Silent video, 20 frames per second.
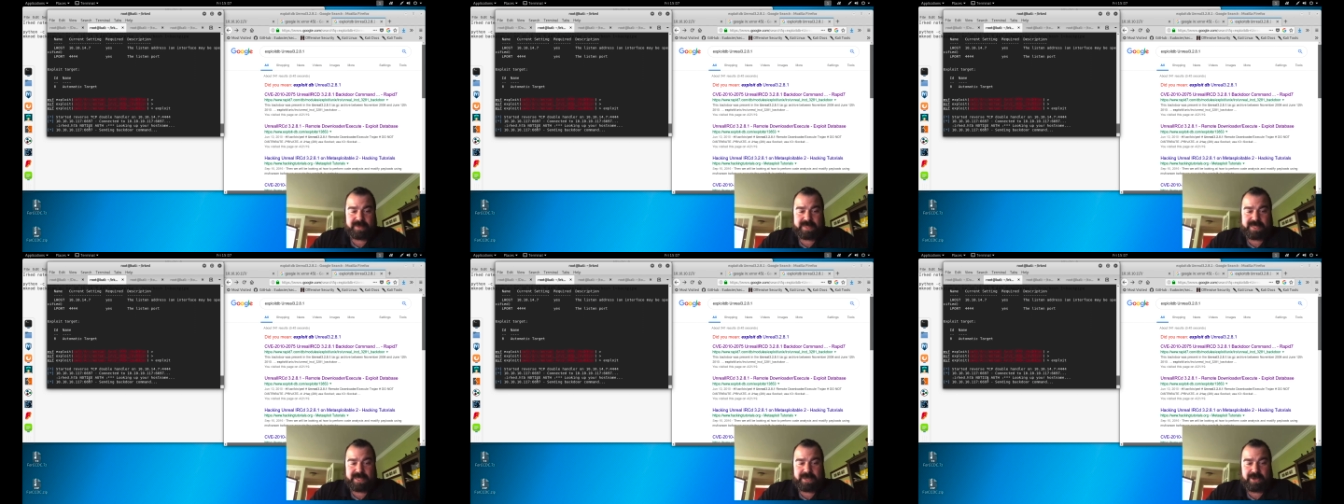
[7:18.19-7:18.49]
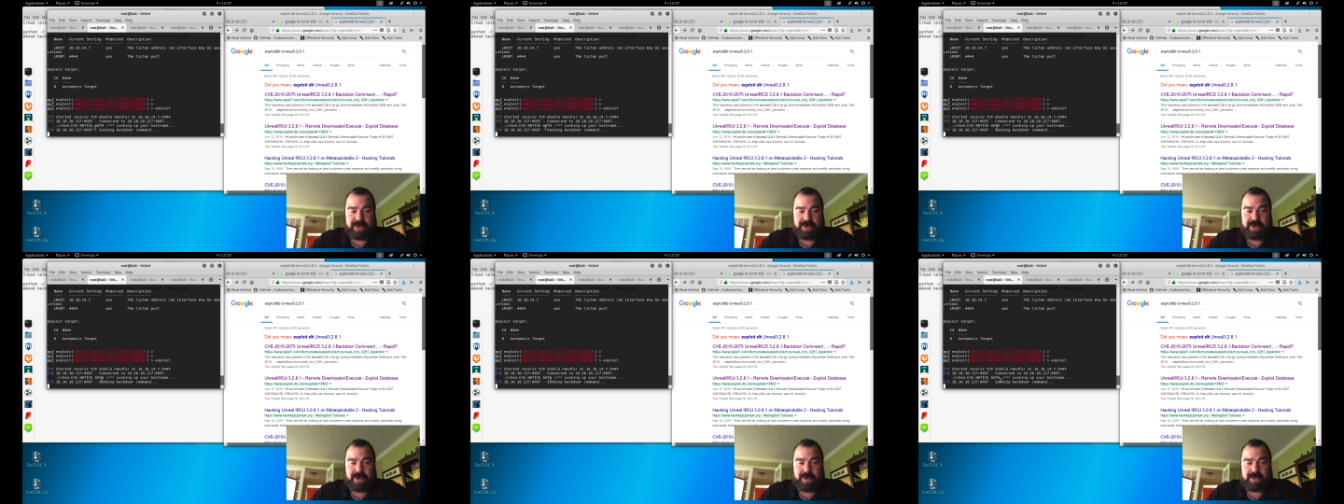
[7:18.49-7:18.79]
See
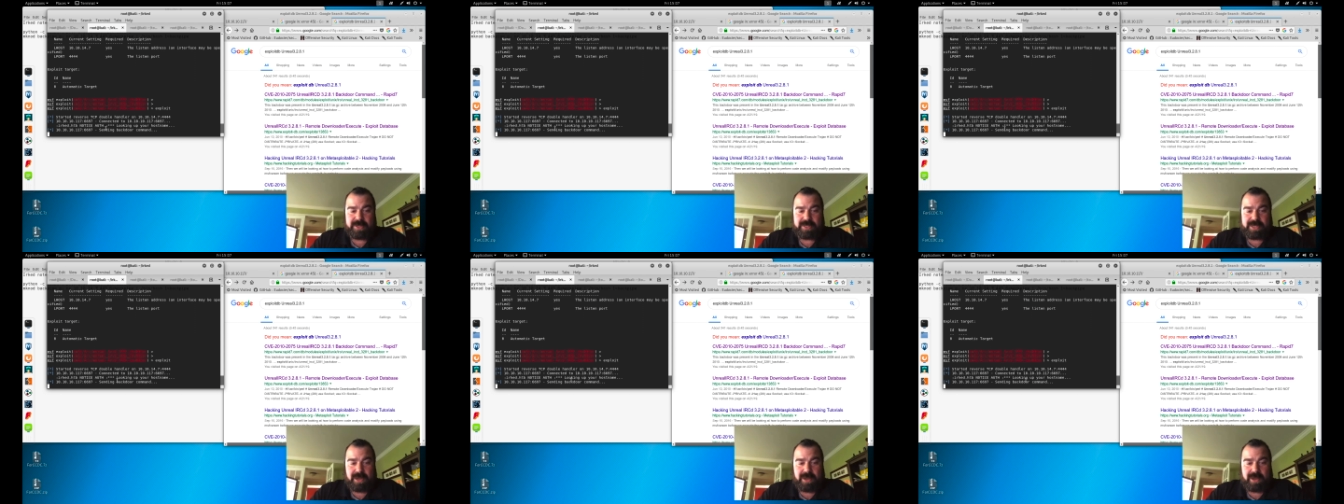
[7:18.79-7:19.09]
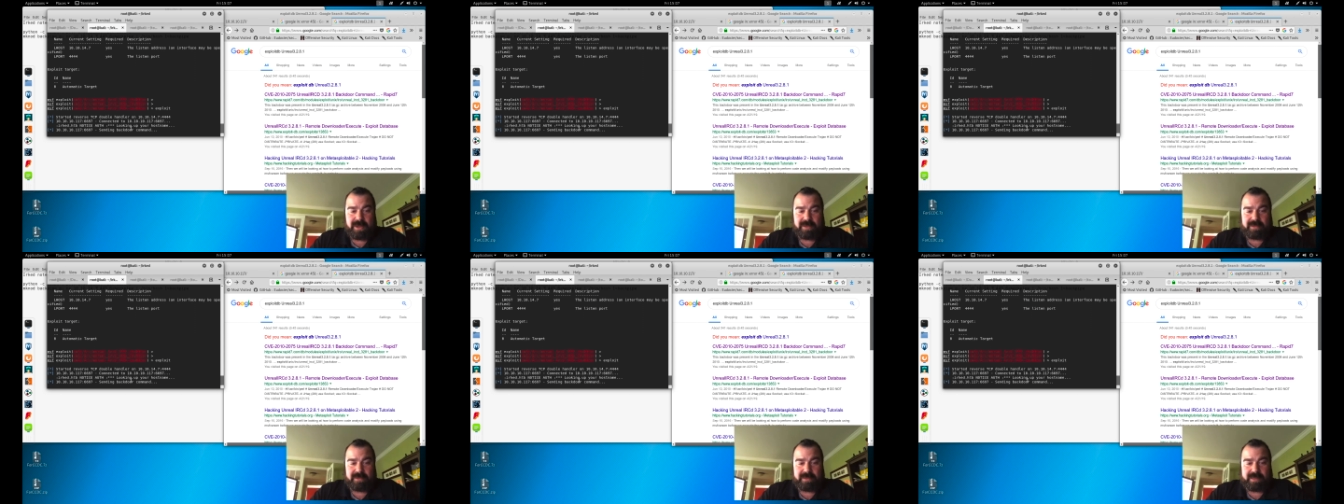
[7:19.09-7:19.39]
our notice
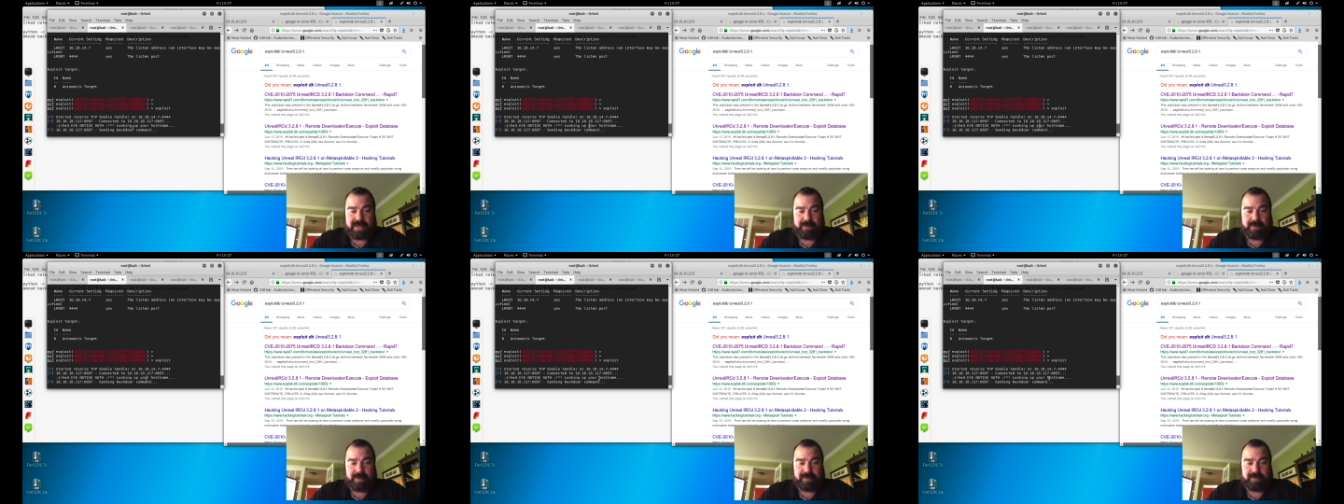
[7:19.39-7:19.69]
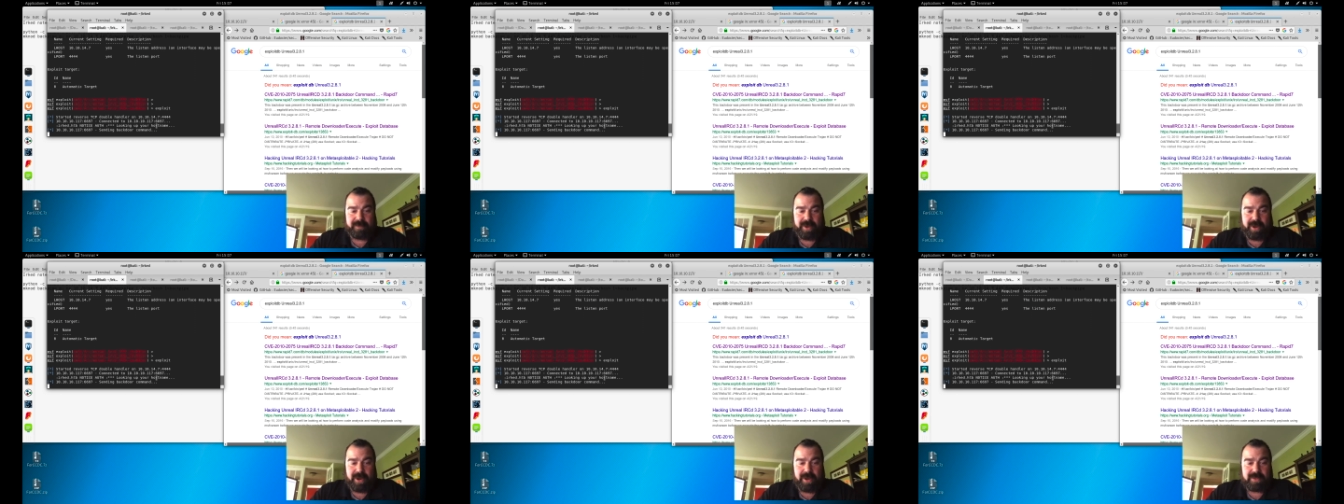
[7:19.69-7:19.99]
auth lookup
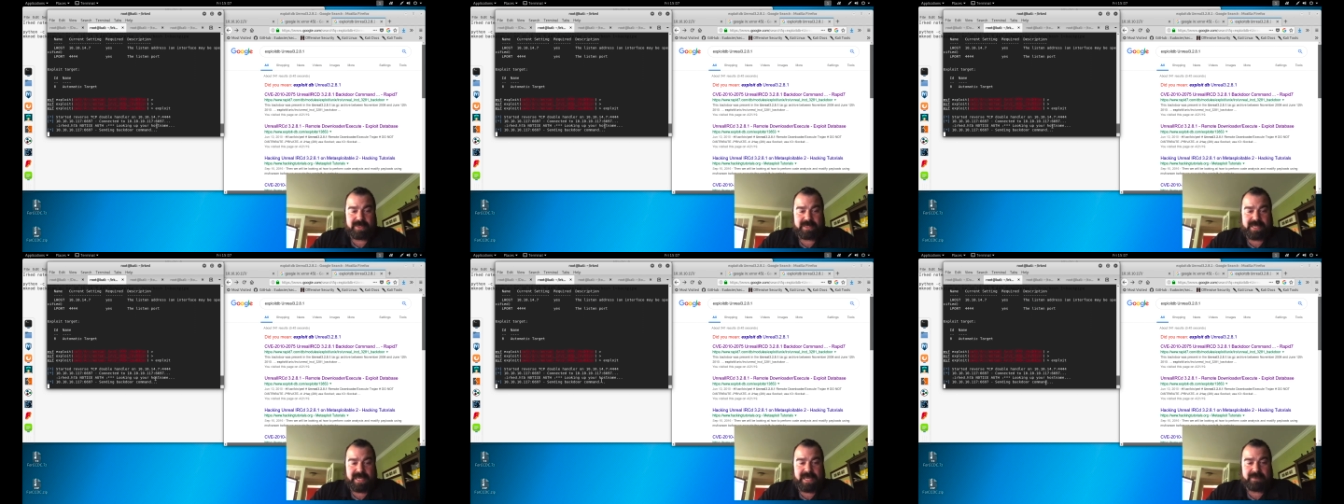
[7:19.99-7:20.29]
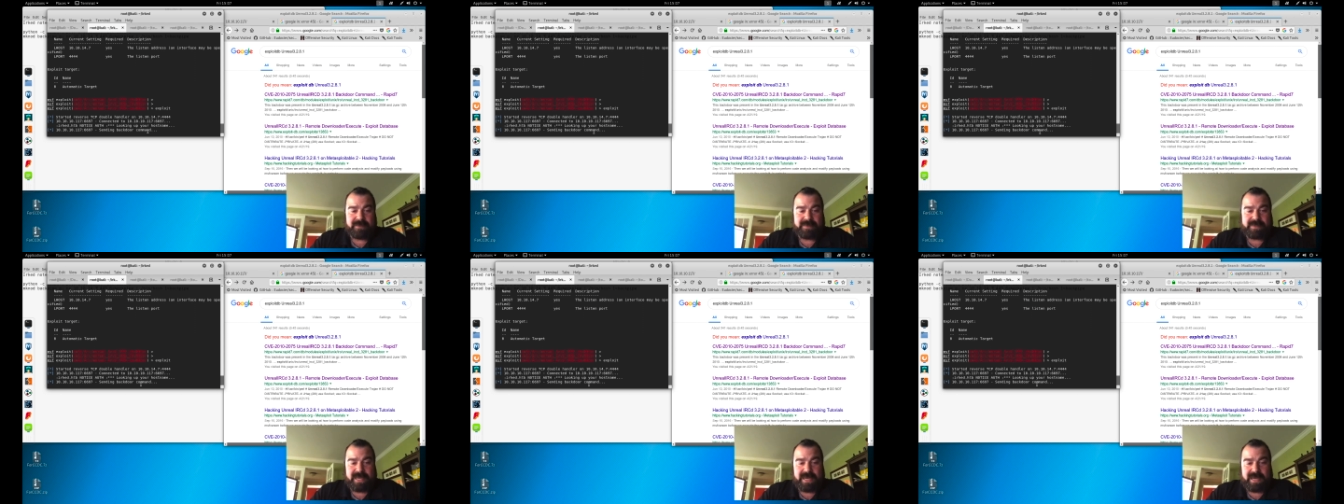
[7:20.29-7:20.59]
of your host
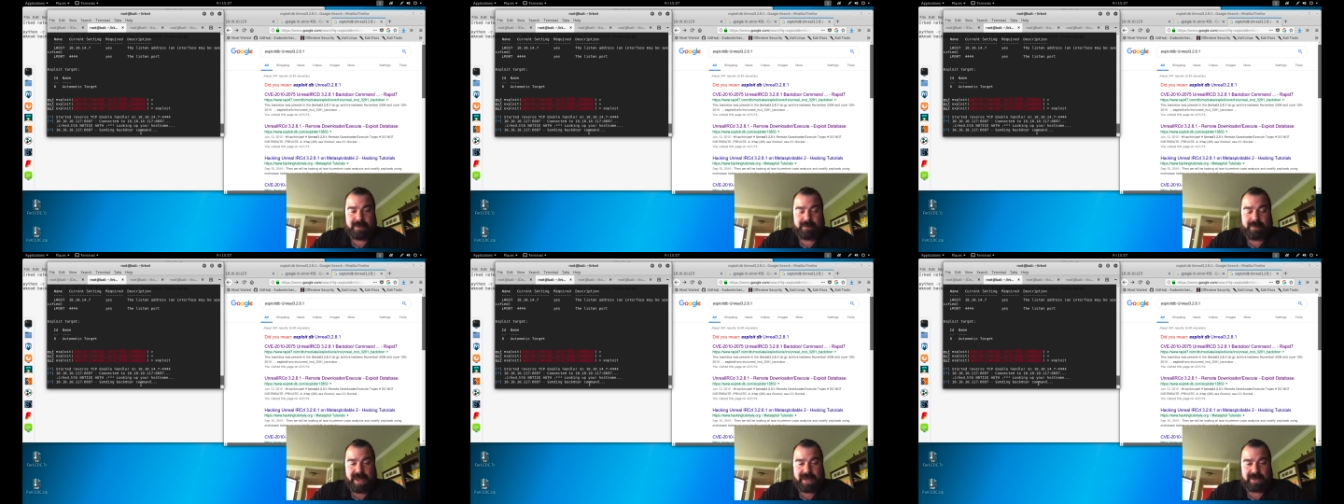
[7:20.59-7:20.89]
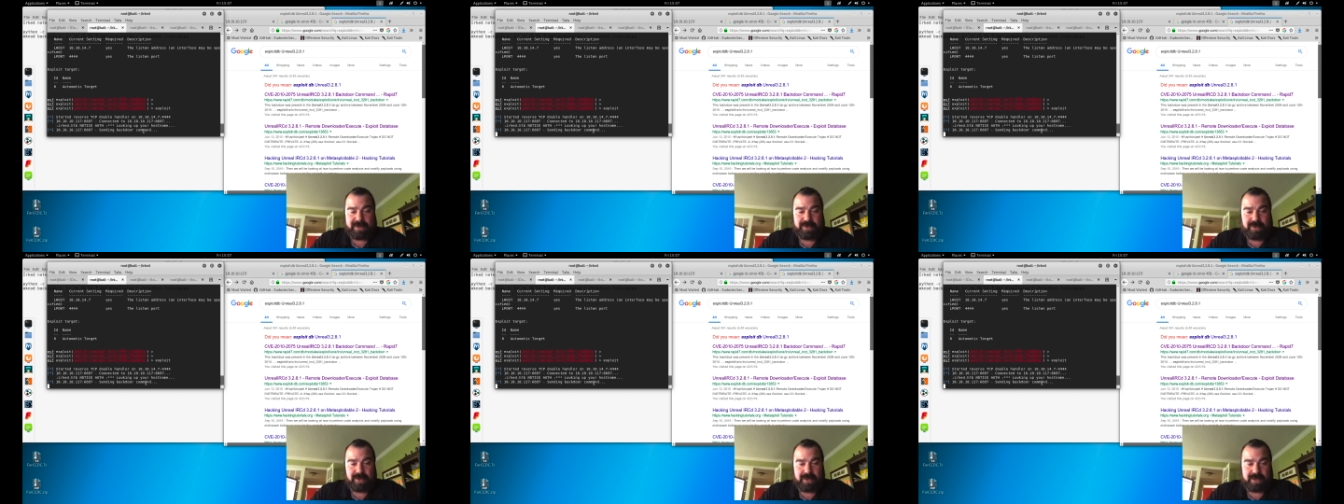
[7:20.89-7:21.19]
name, send a
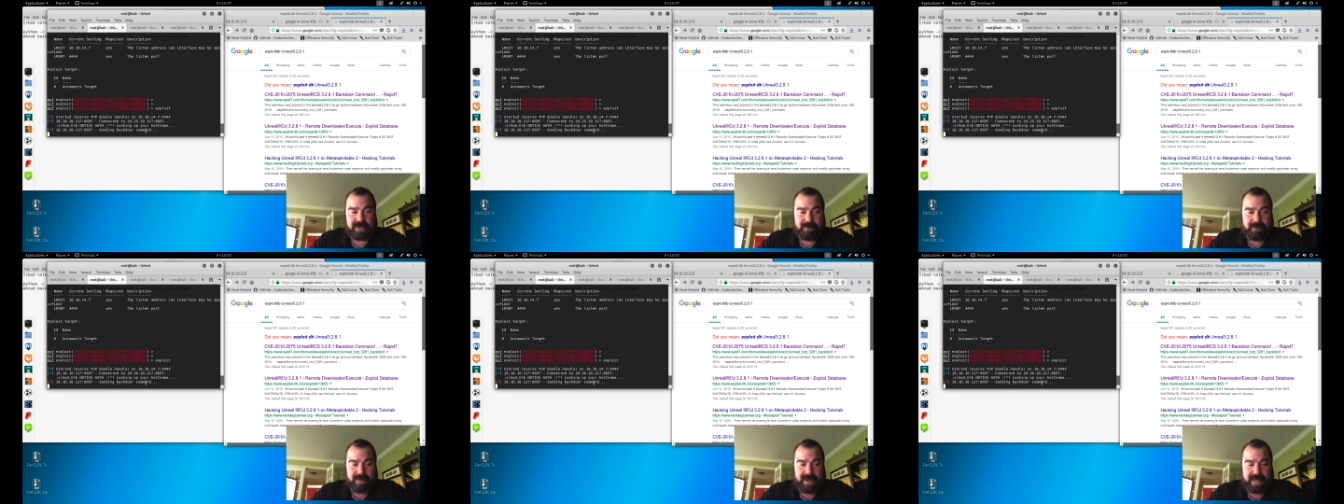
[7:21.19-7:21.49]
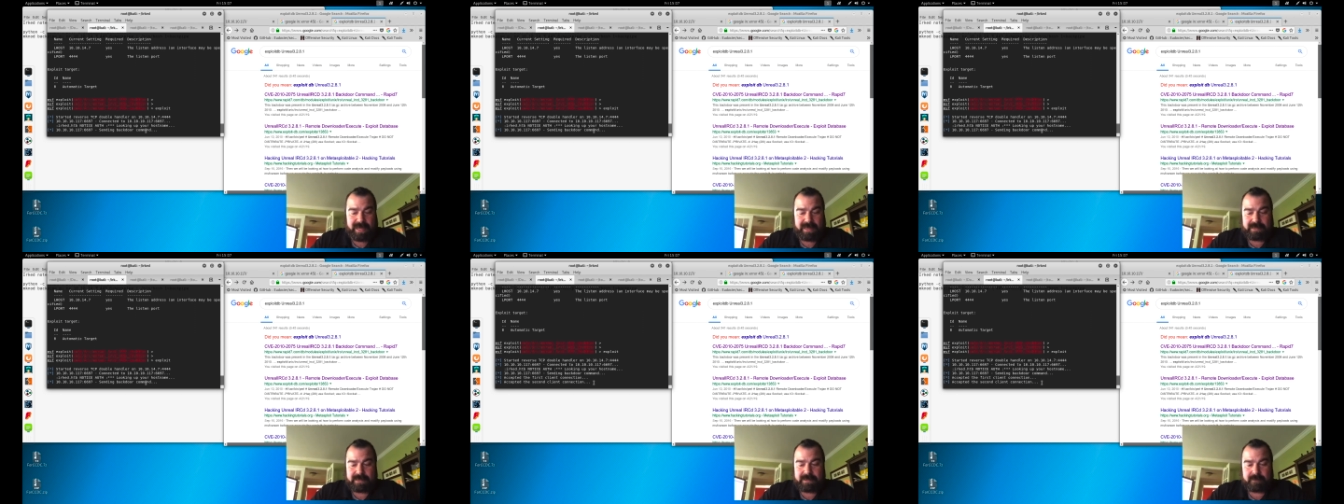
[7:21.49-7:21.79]
backdoor
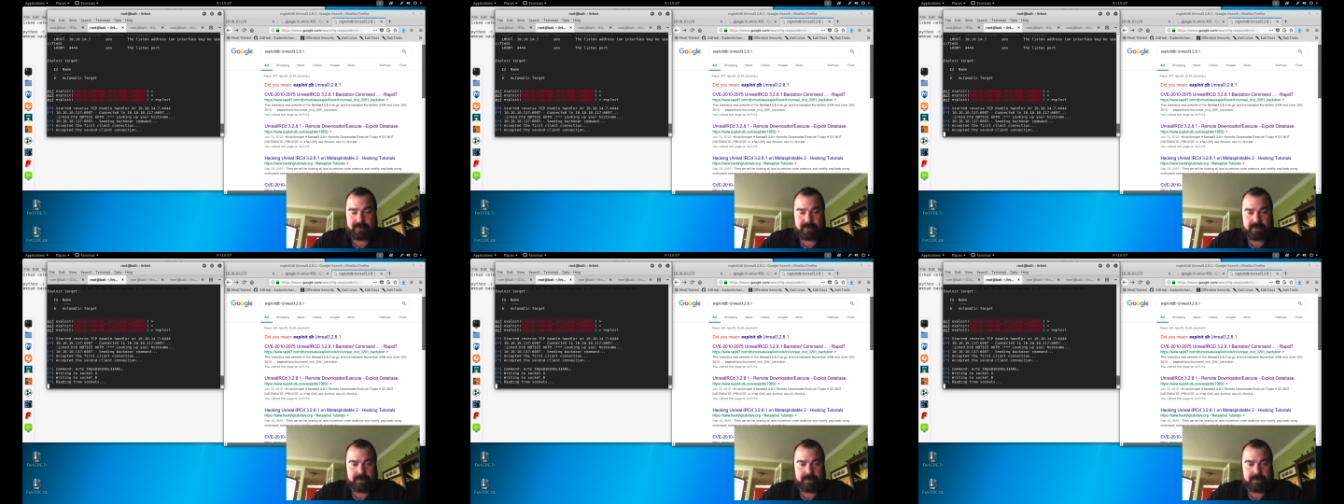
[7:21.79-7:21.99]
command.